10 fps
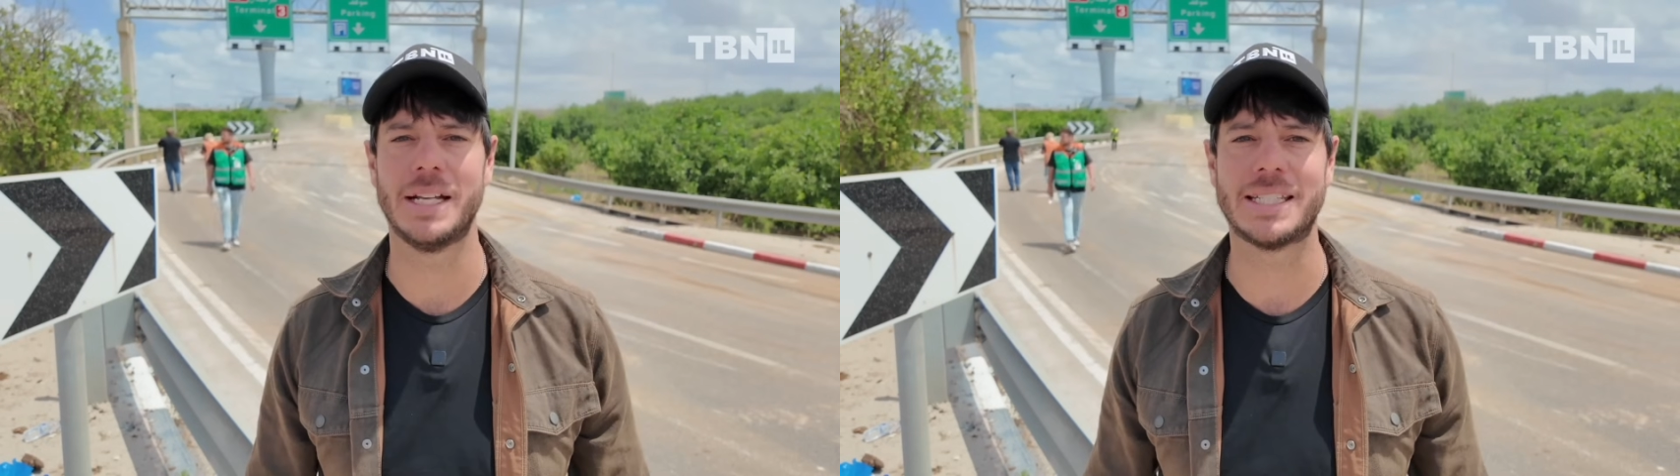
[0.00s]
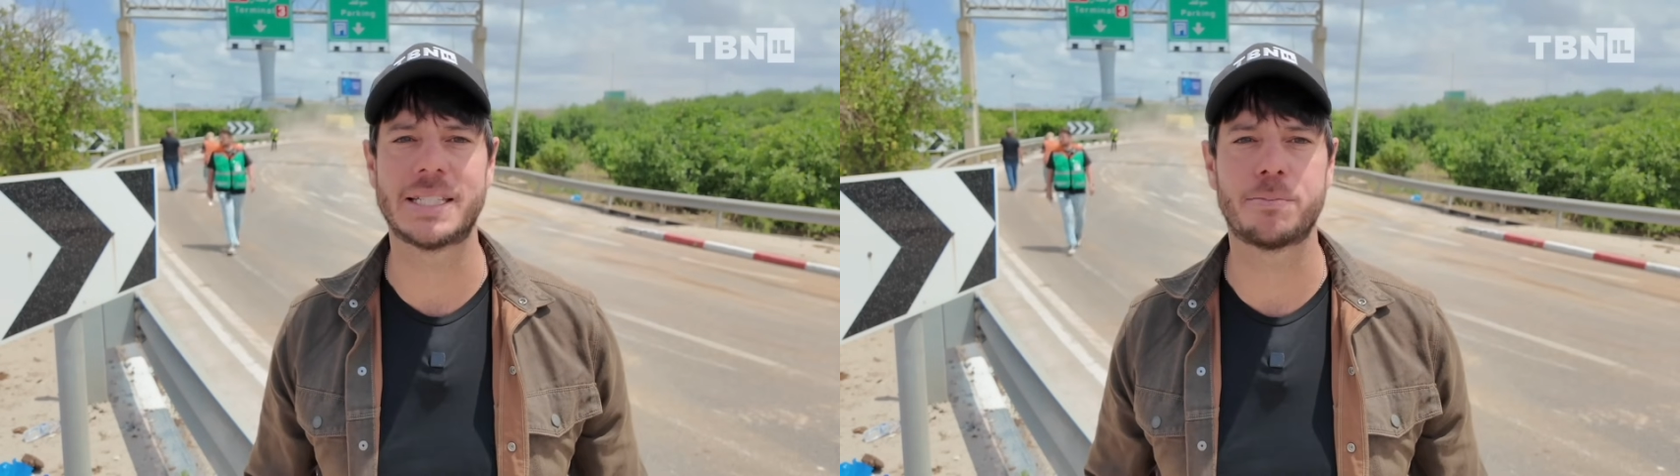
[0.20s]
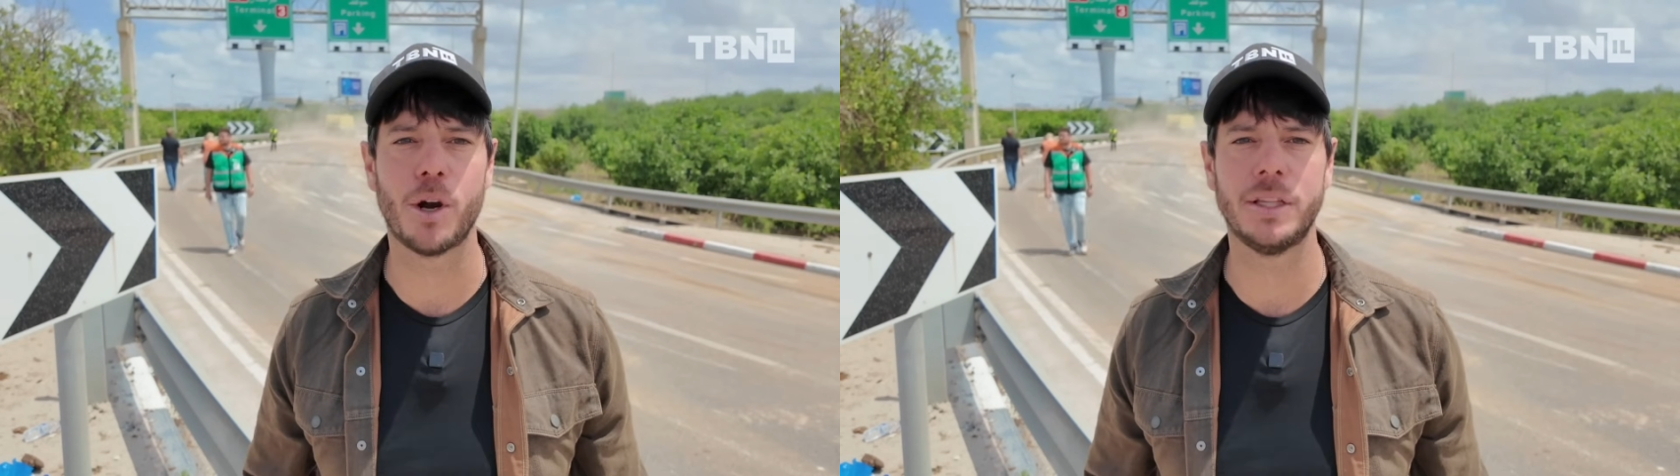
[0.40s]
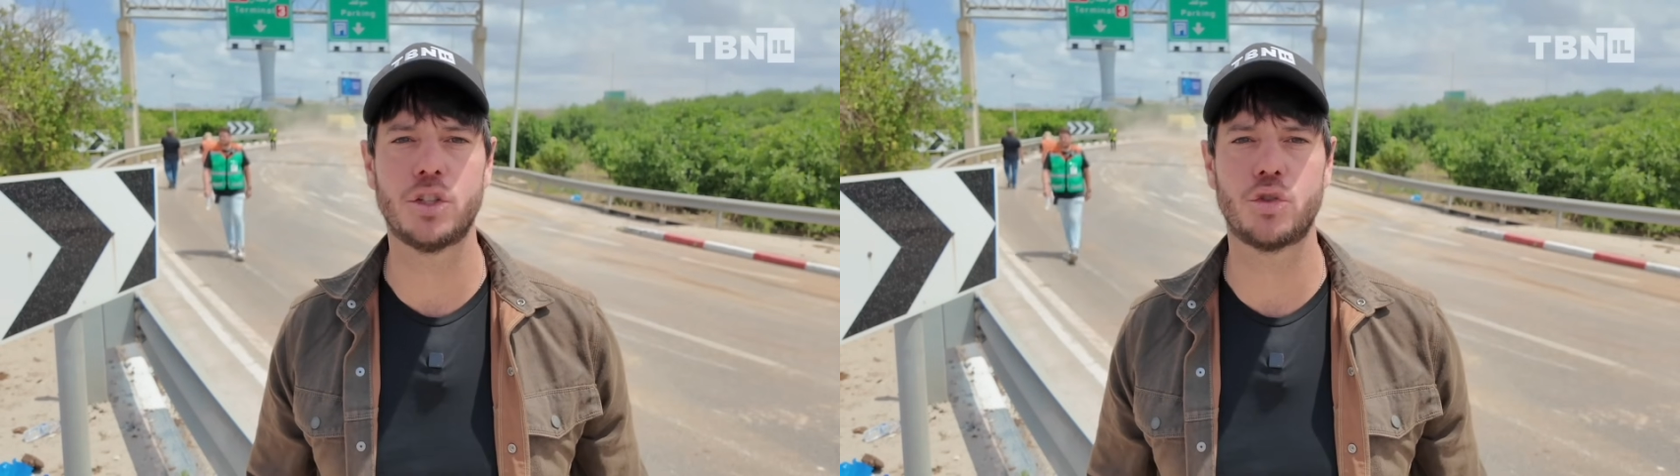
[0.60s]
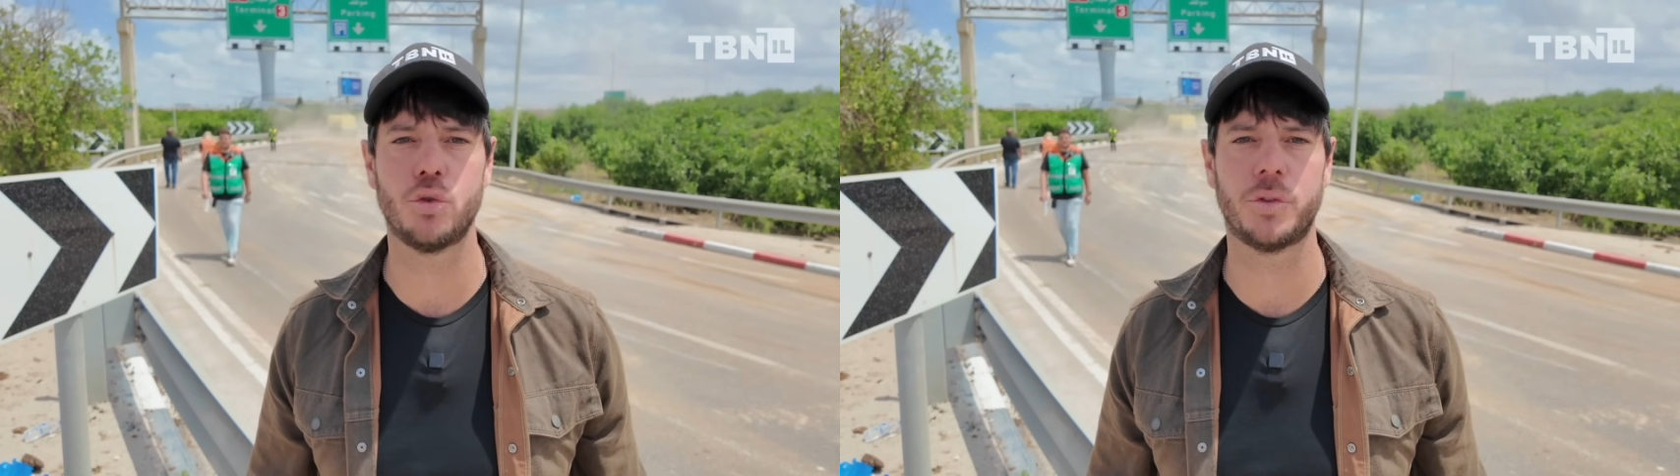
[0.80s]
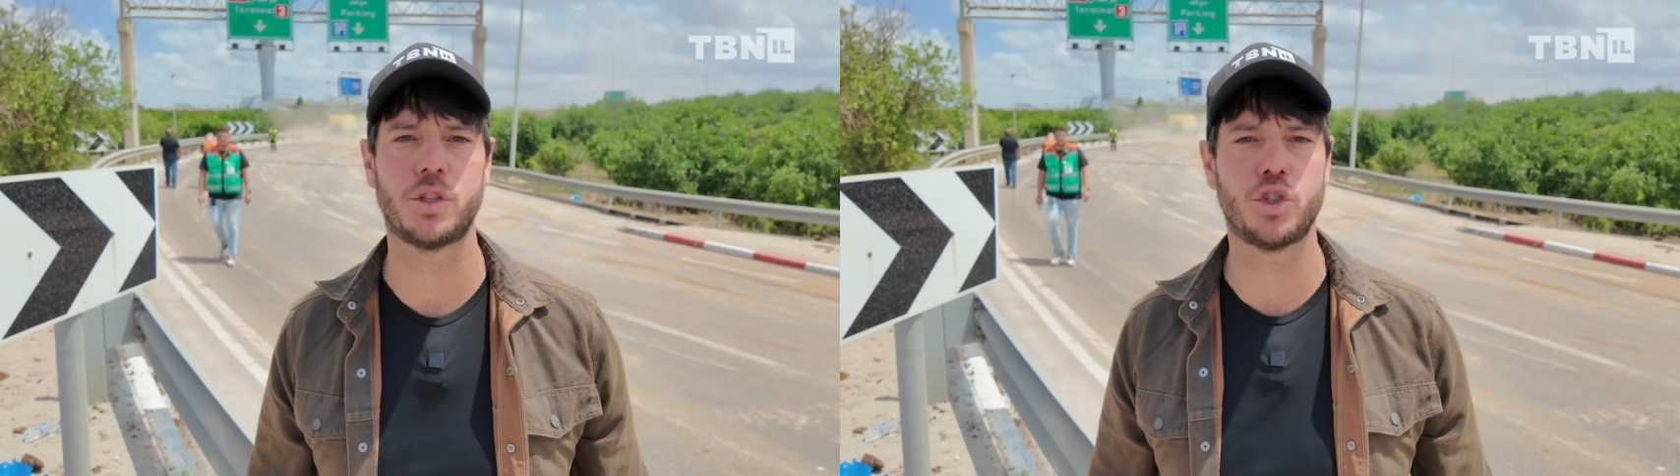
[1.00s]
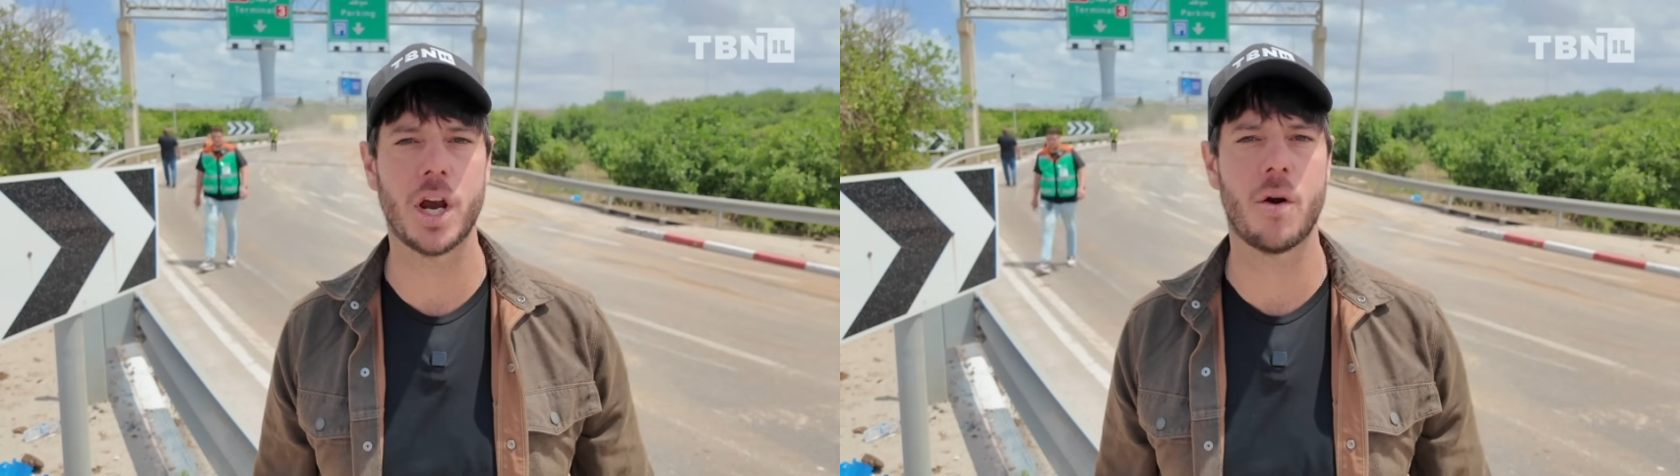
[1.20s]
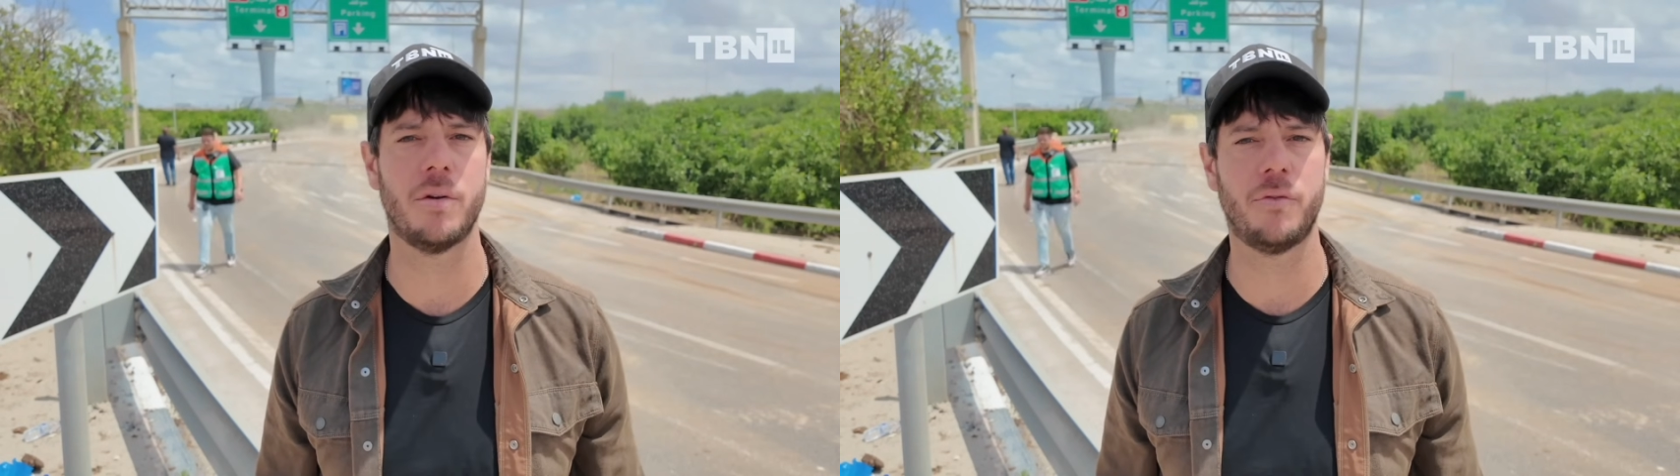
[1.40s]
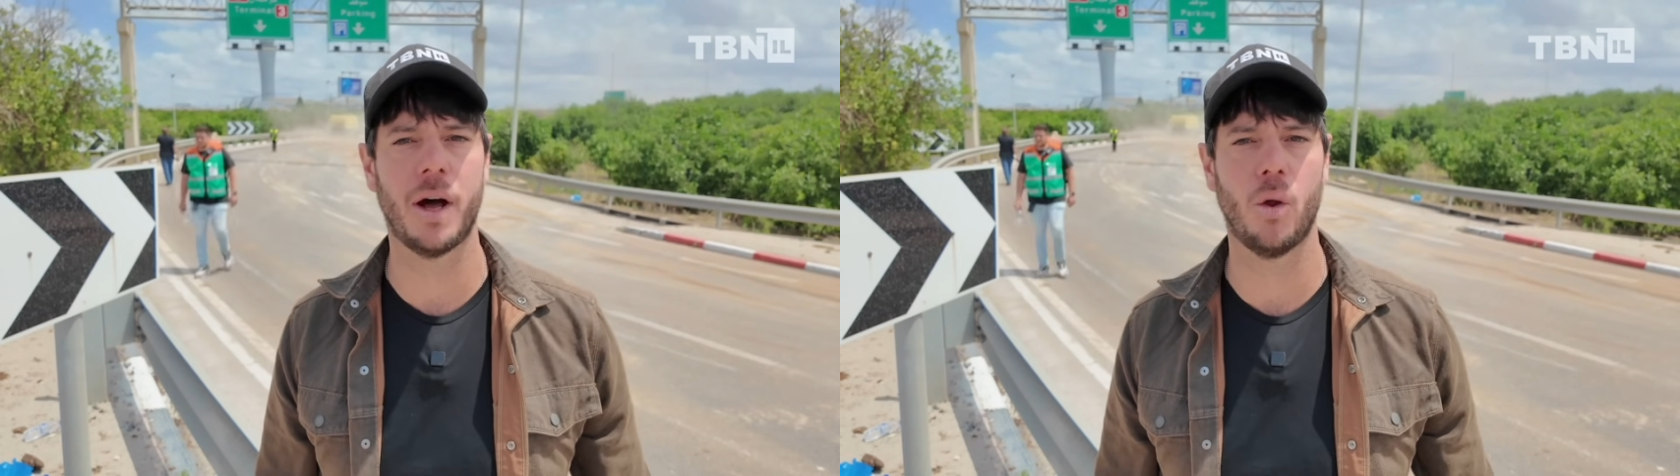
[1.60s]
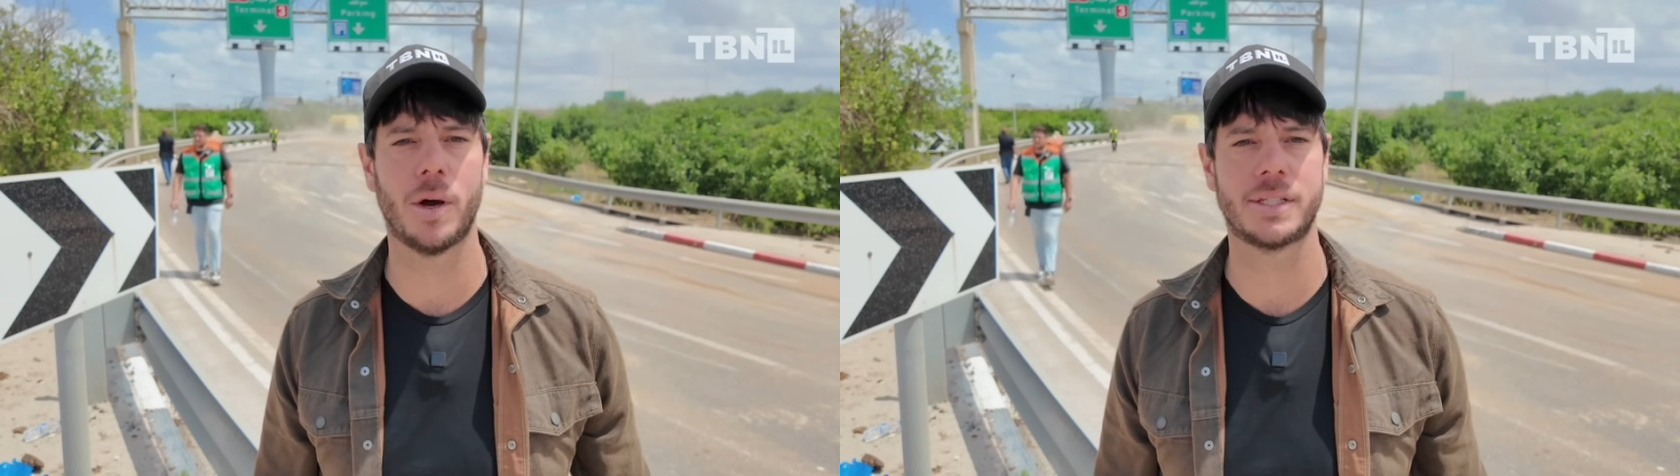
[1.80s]
and spread the truth, share and
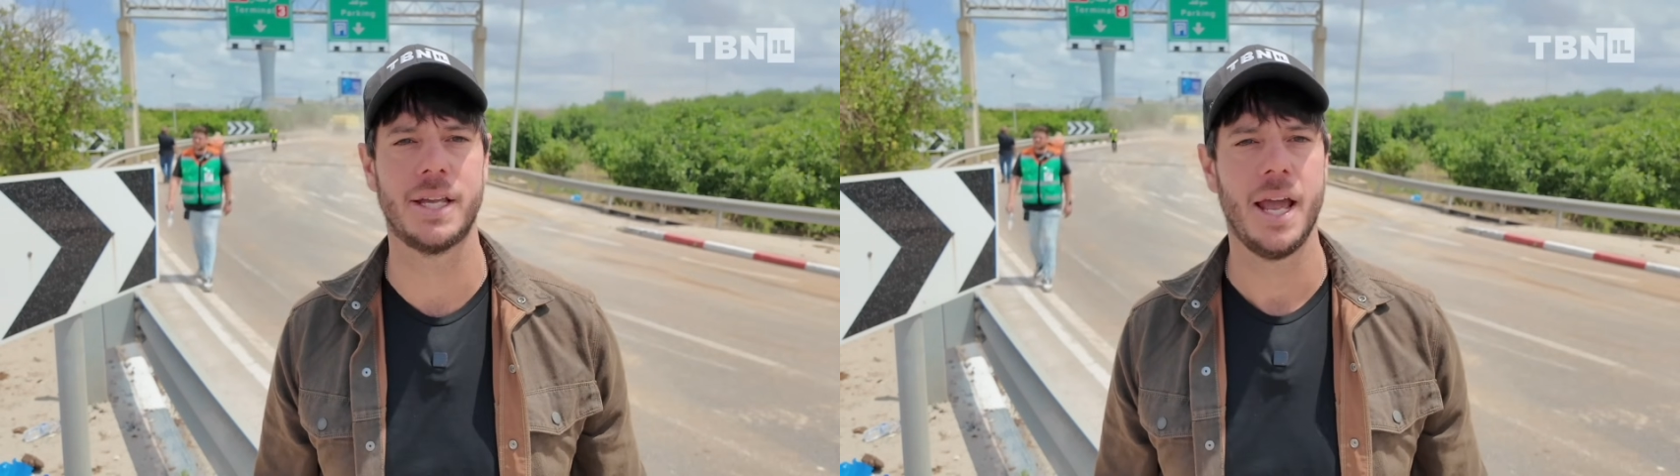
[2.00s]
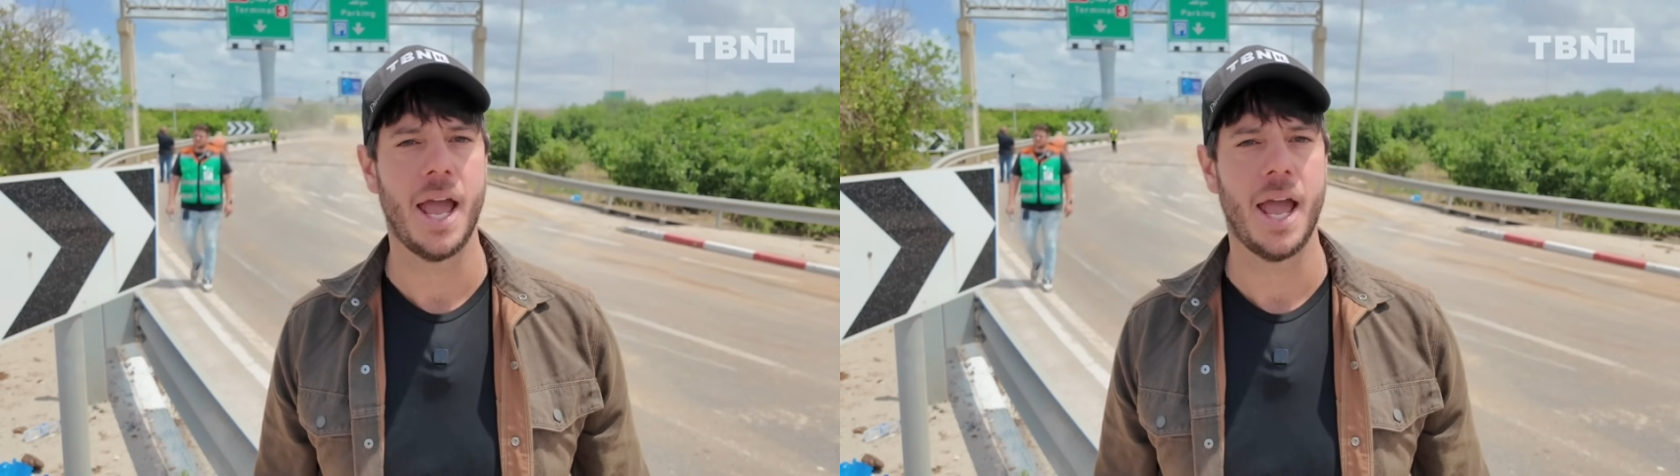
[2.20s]
follow us.